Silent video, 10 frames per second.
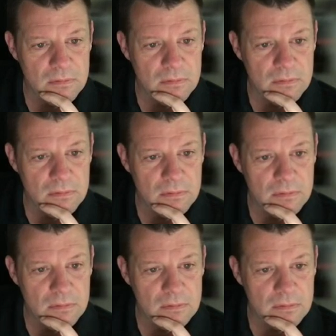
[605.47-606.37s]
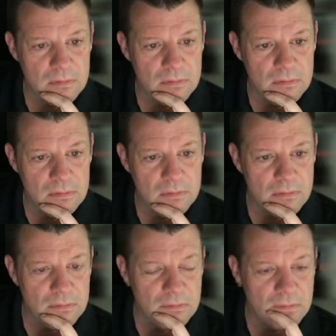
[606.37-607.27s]

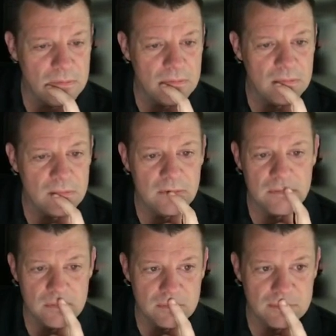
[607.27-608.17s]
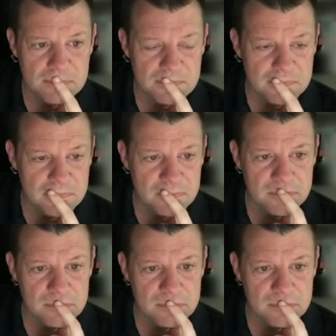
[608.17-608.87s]
This person isn't speaking.